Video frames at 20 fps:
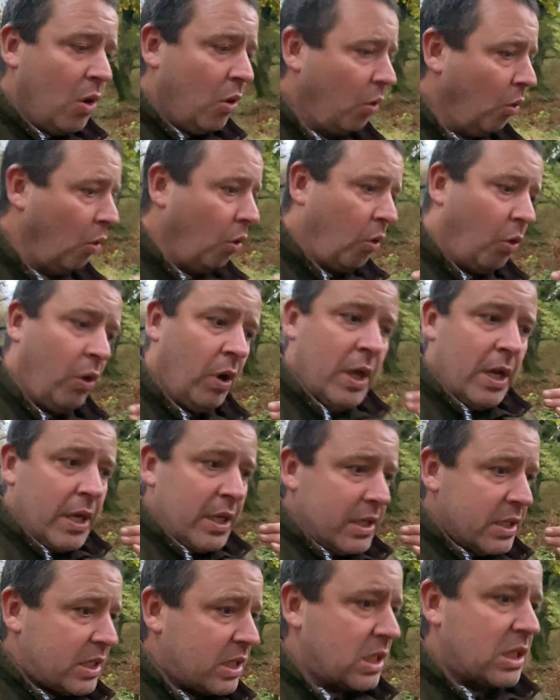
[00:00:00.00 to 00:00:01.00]
or
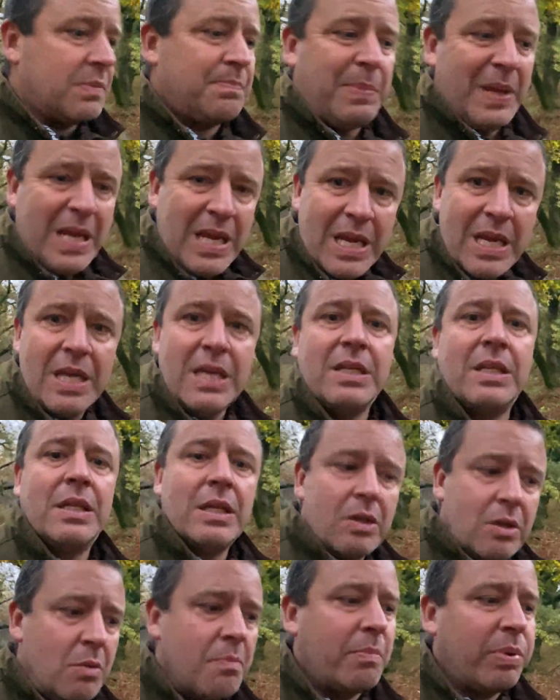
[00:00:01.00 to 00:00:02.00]
speed
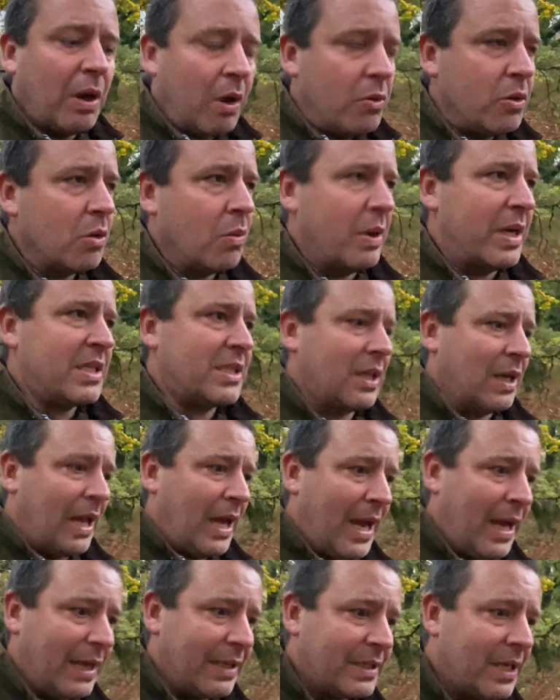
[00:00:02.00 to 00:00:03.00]
that you blow the whistle
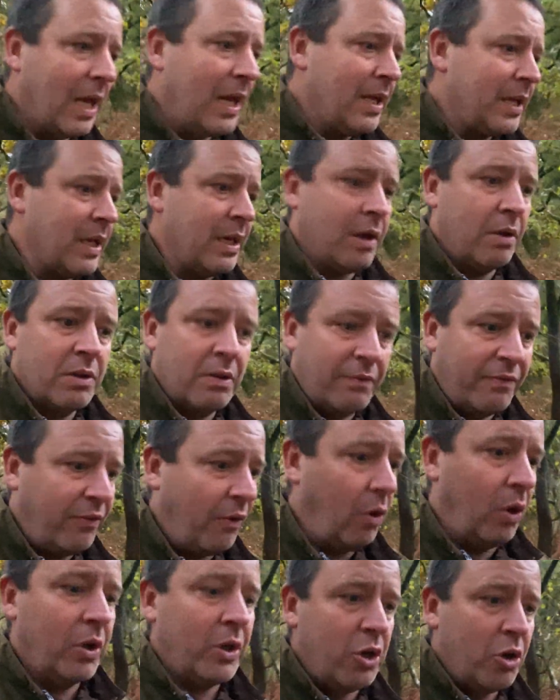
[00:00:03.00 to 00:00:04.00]
at, you know, the
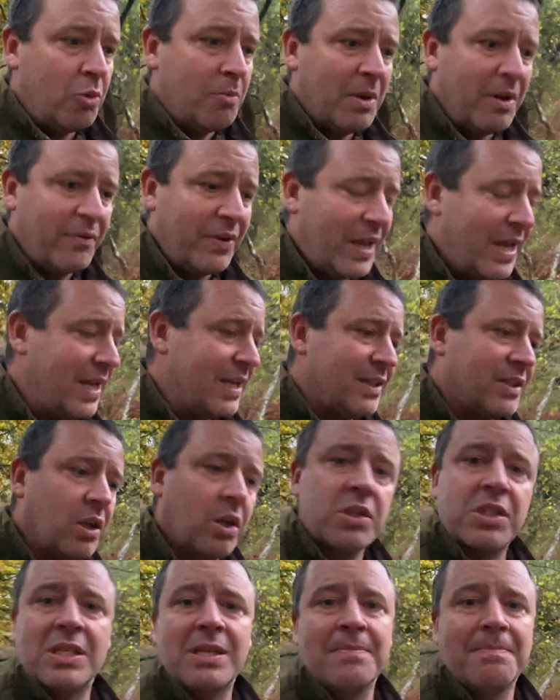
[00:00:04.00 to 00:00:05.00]
volume of it, it
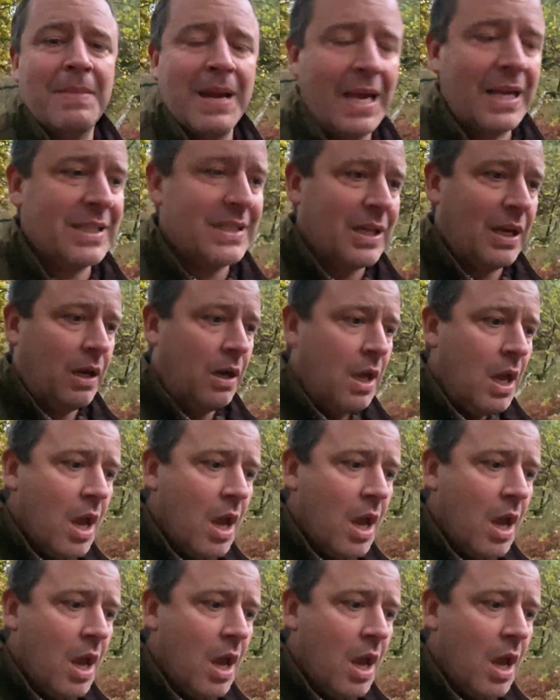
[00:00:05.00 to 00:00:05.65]
doesn't matter.